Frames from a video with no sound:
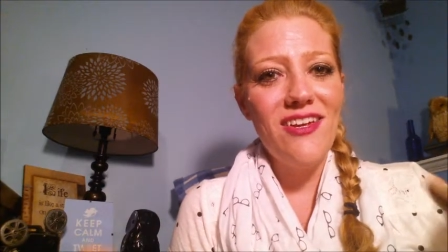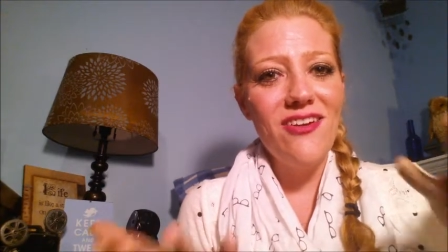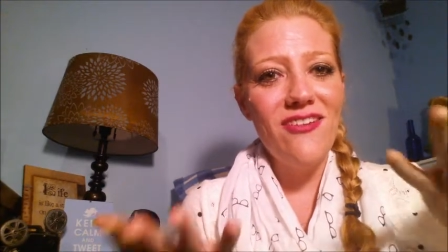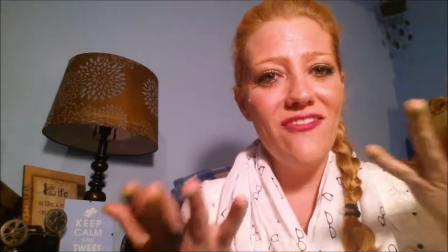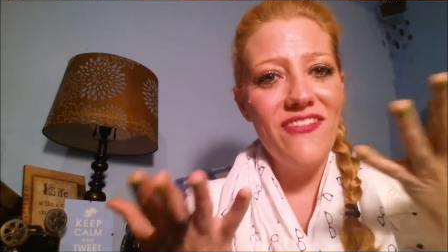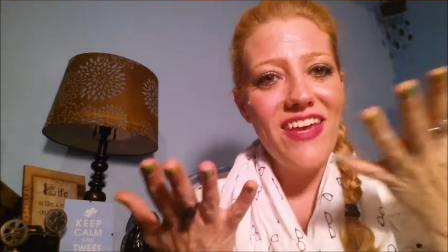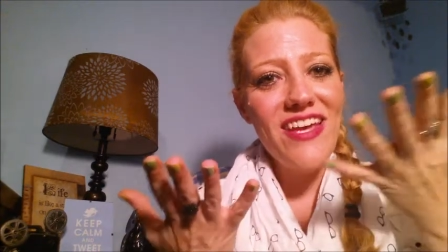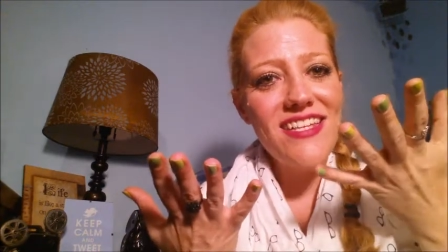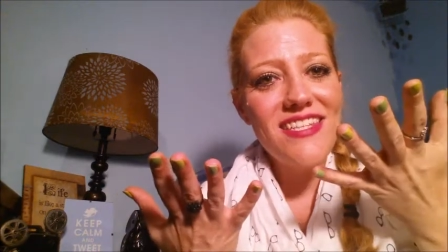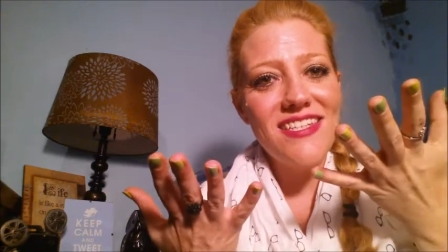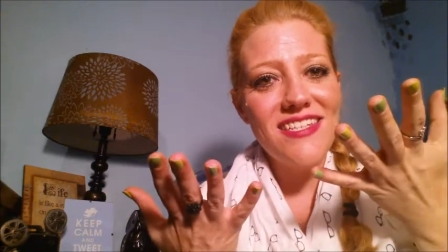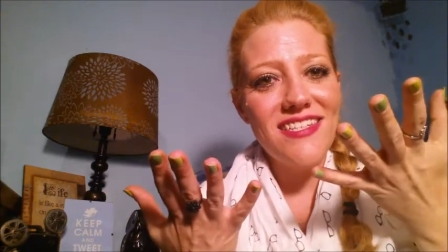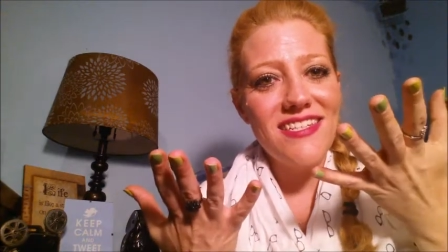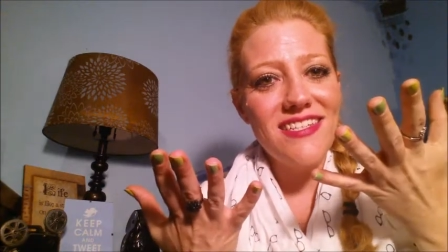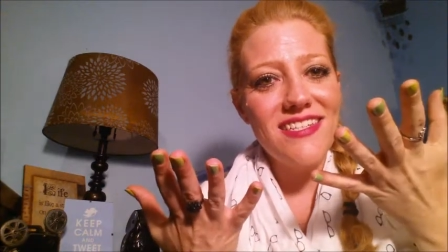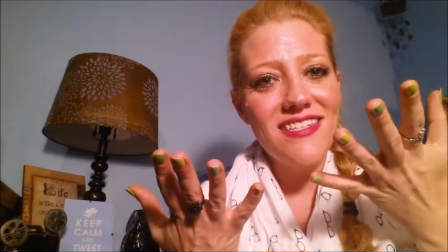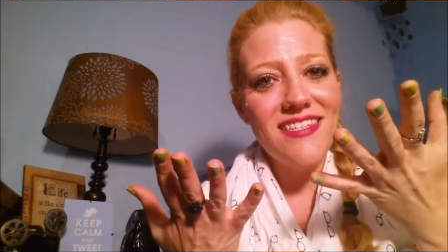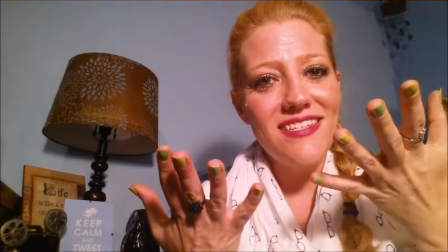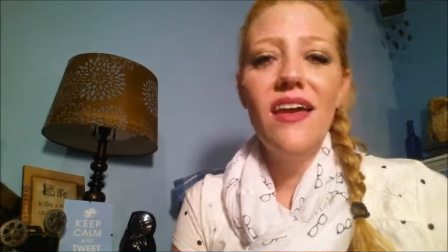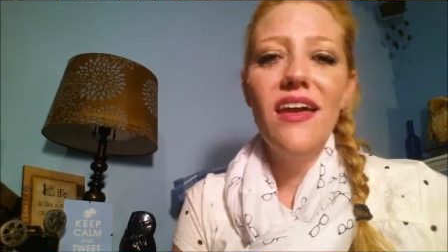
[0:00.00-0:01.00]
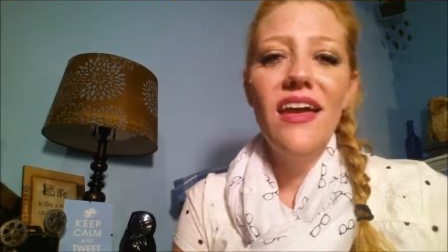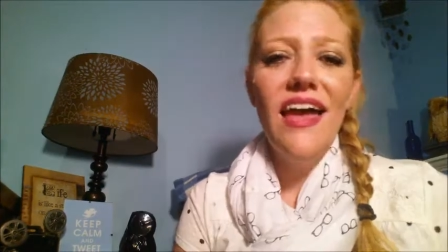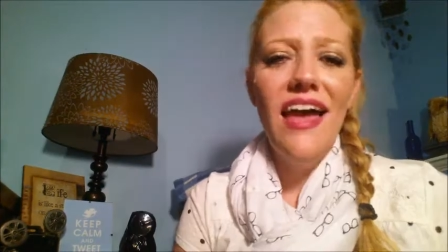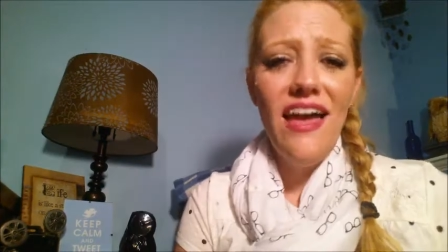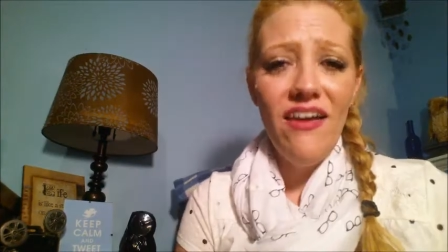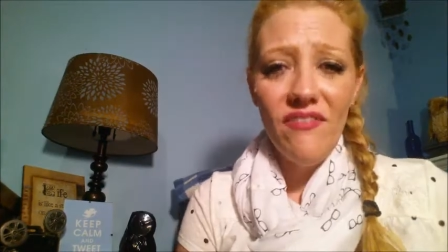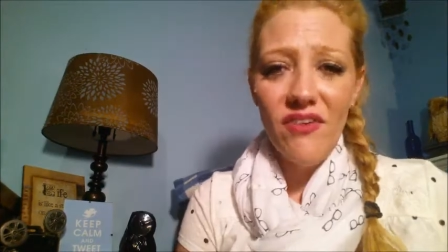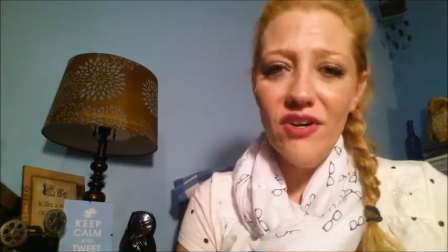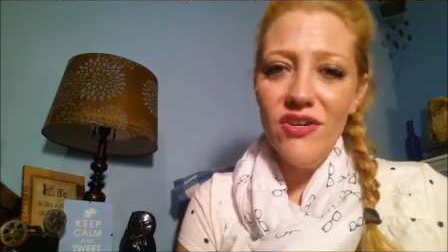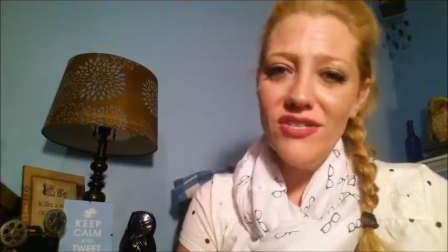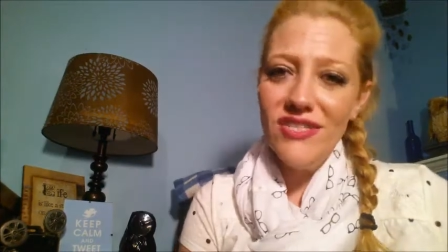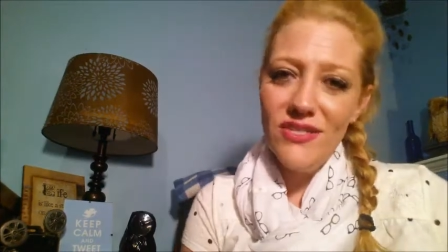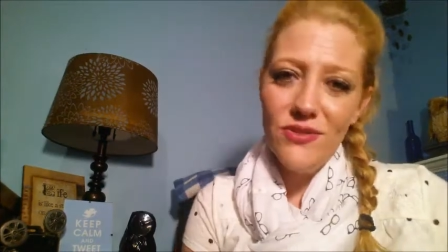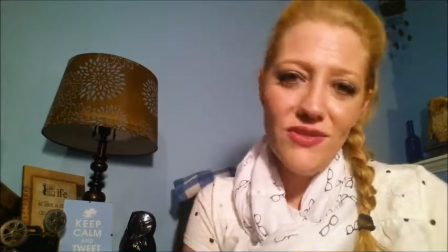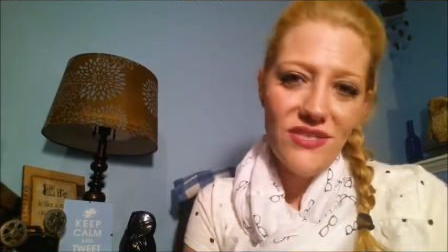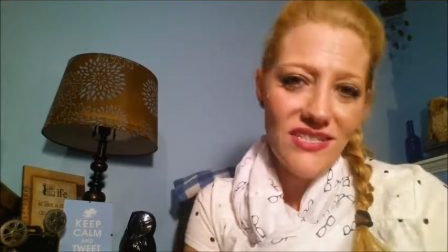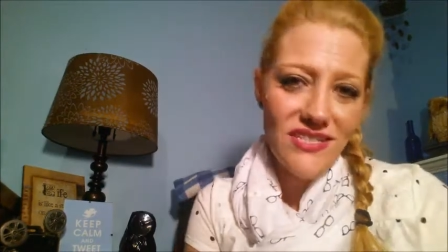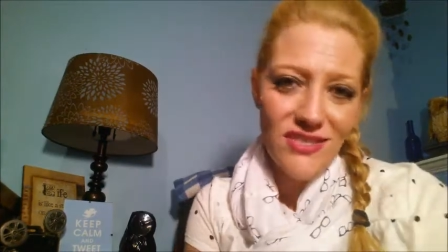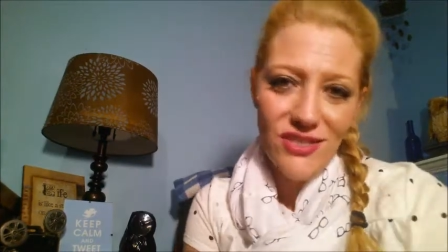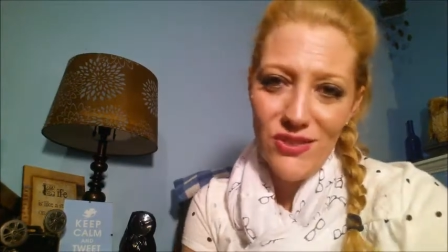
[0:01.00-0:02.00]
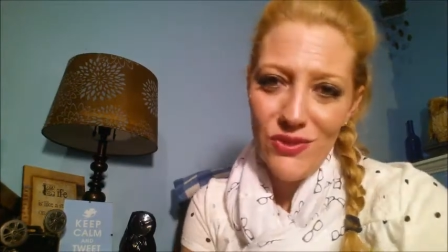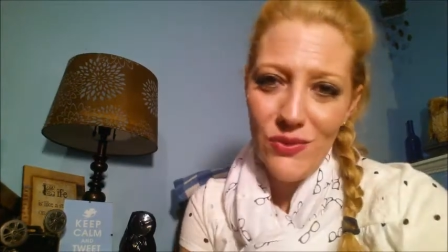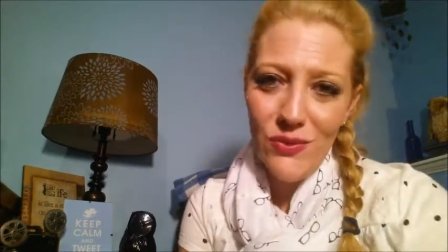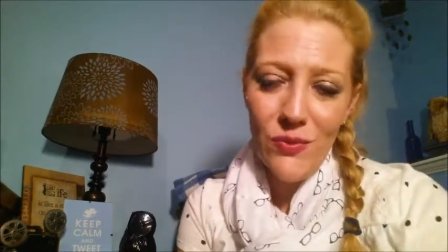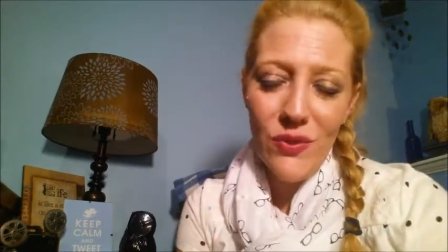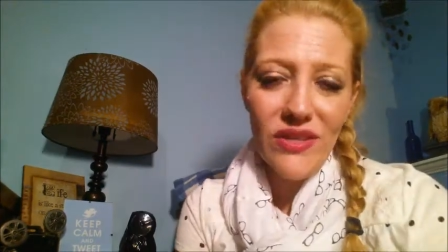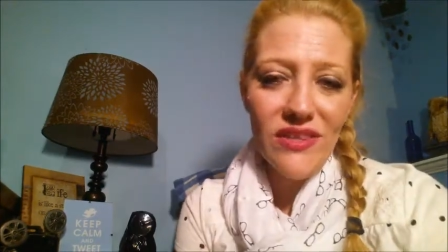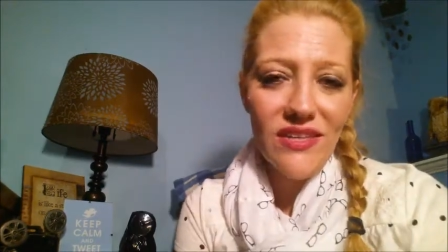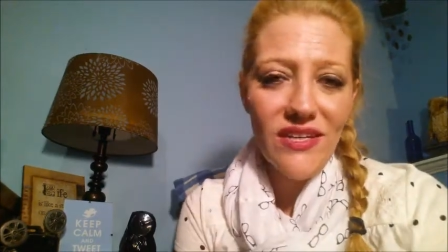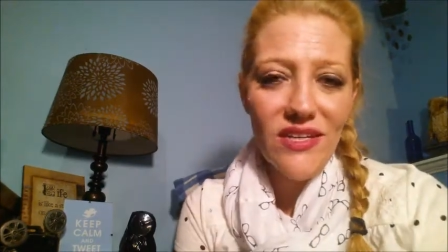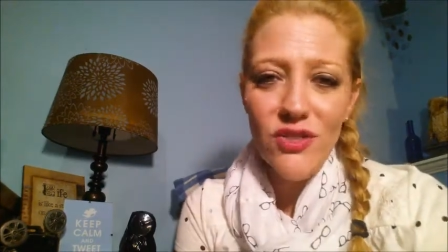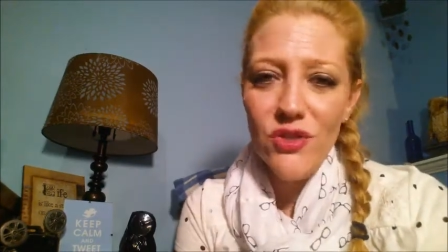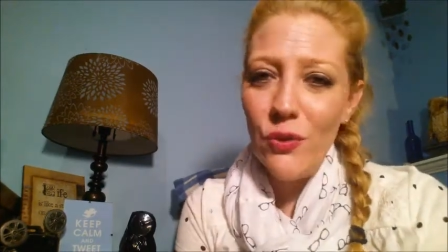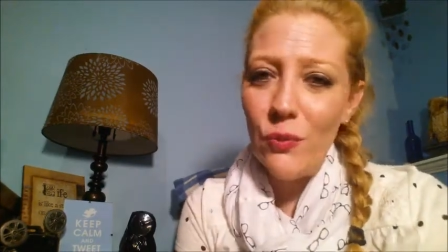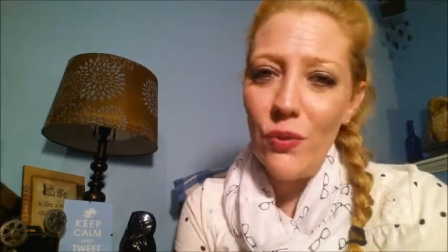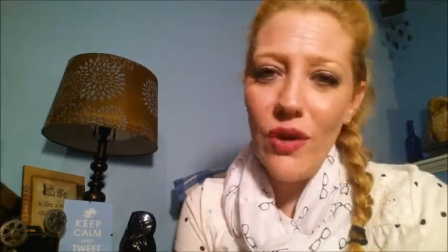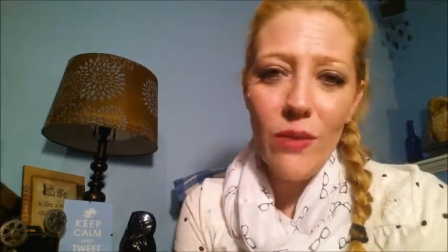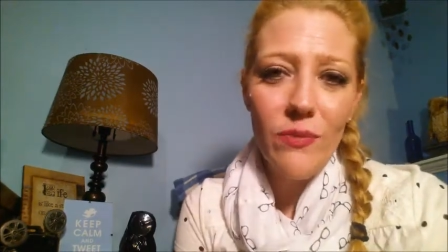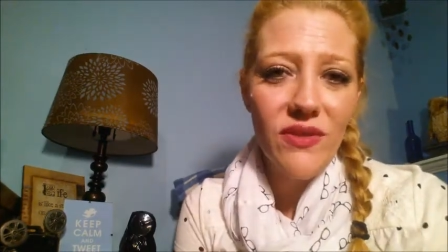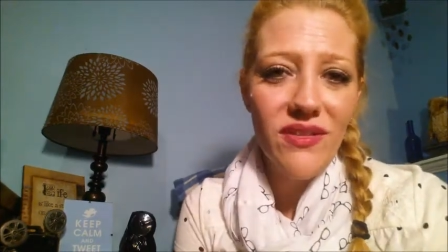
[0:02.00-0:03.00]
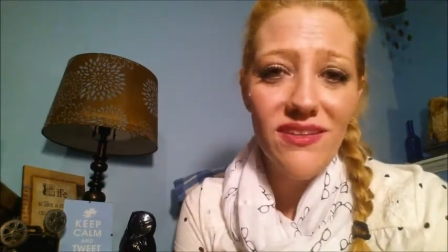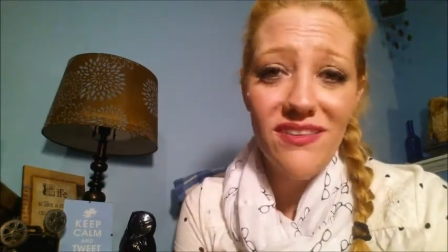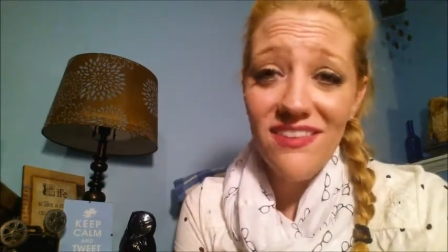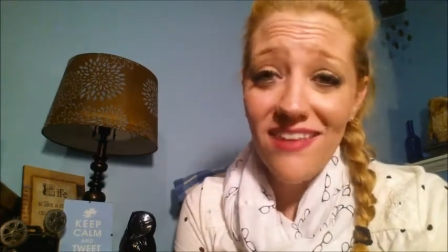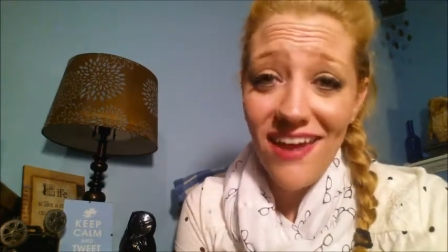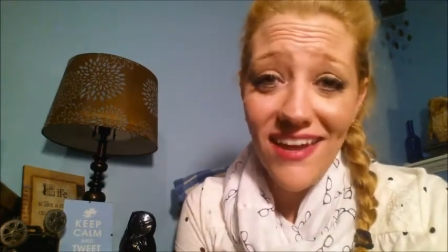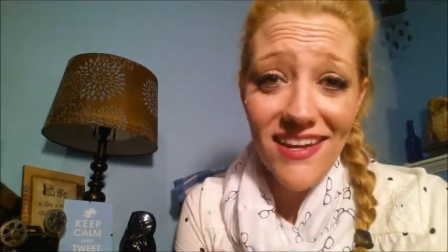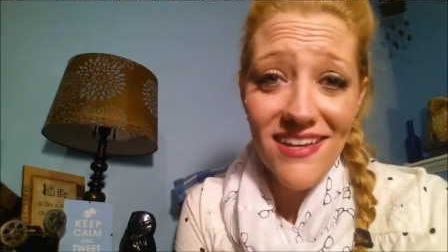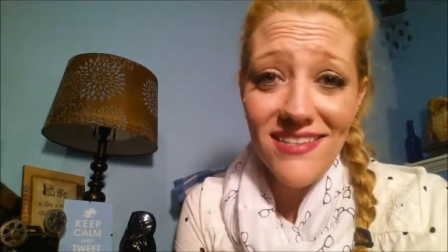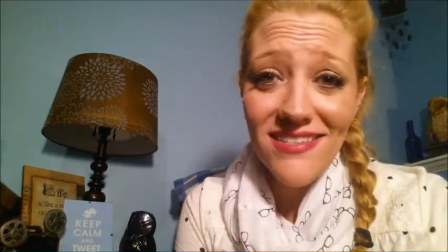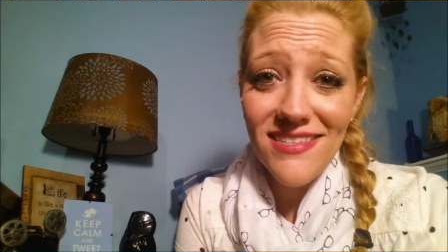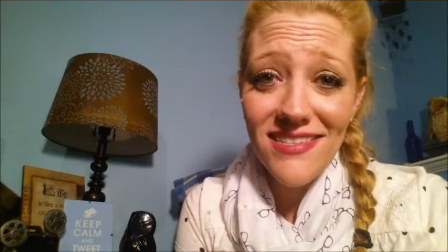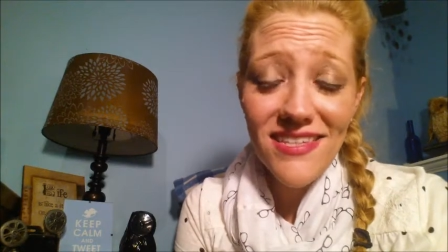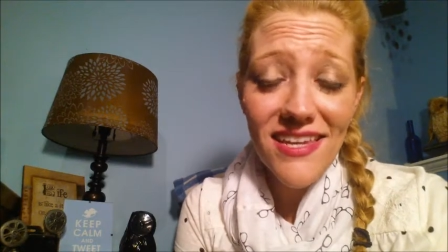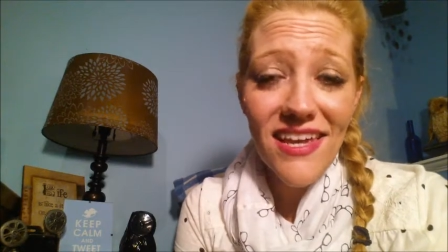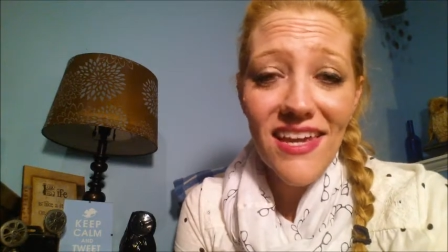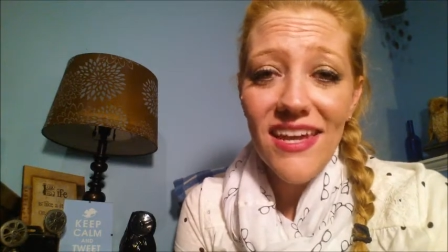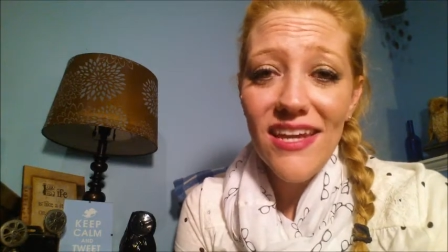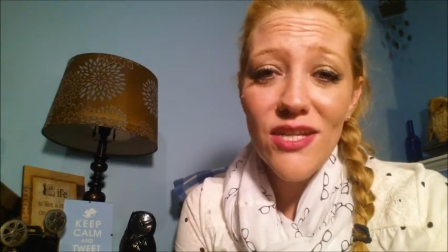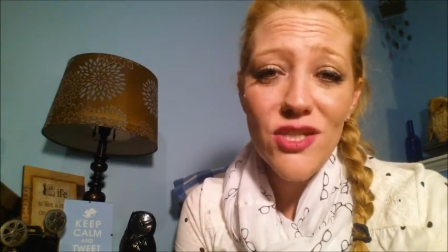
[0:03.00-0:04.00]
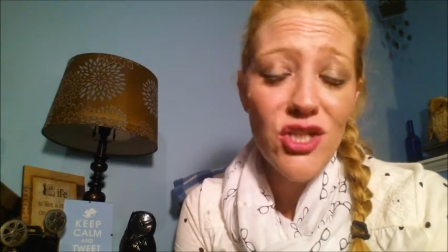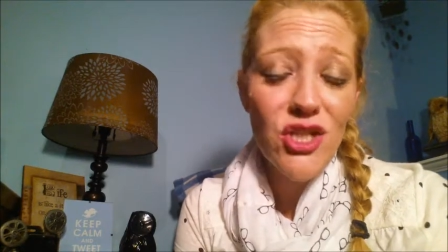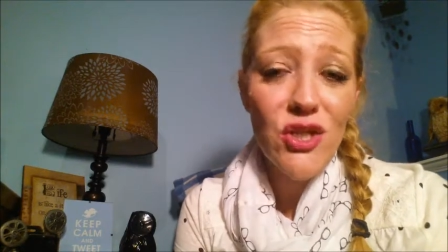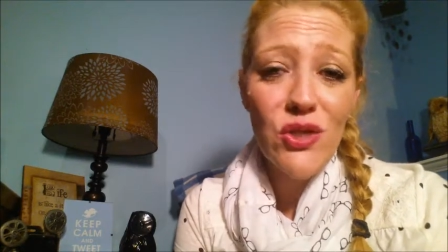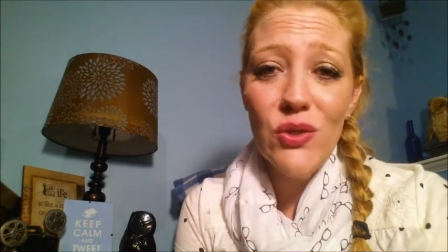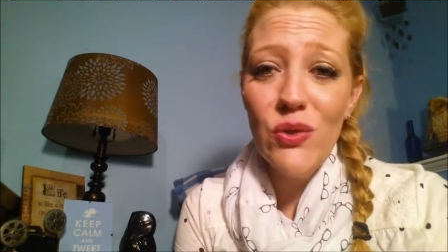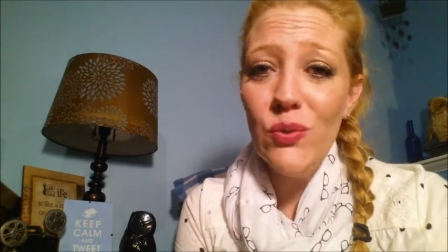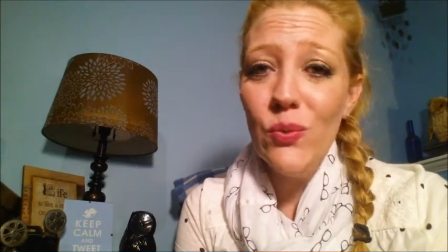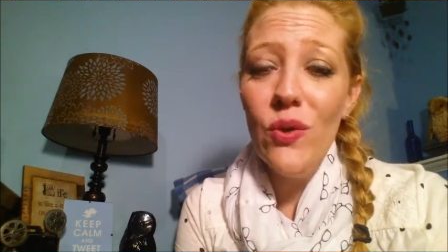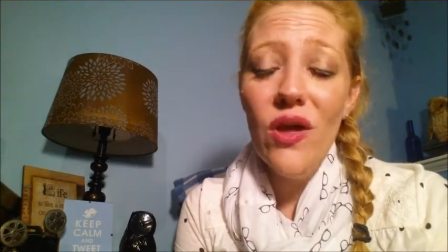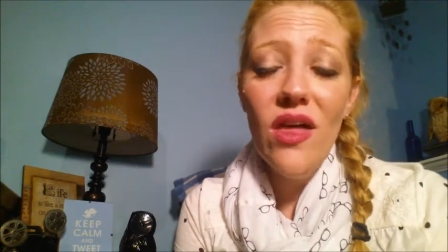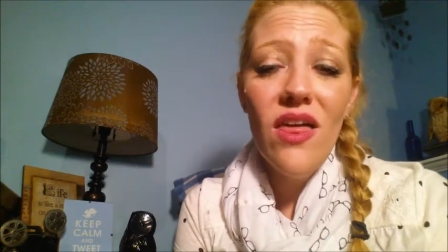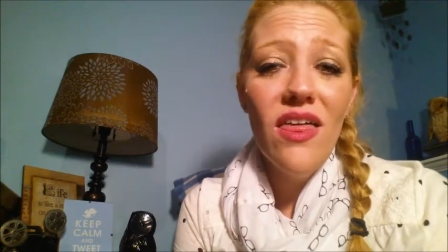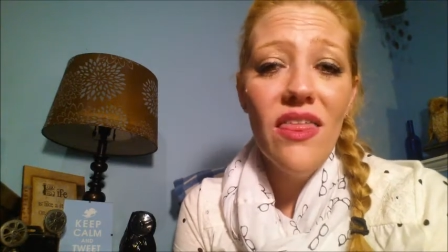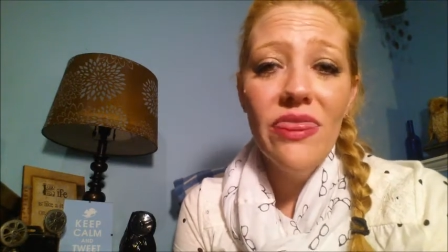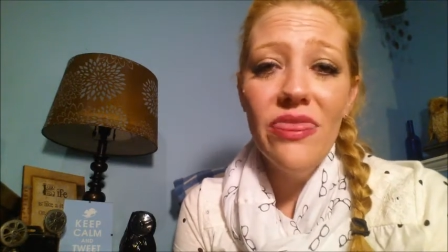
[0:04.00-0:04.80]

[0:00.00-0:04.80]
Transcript: your faces. Have R2-D2 lead your Rebel Alliance into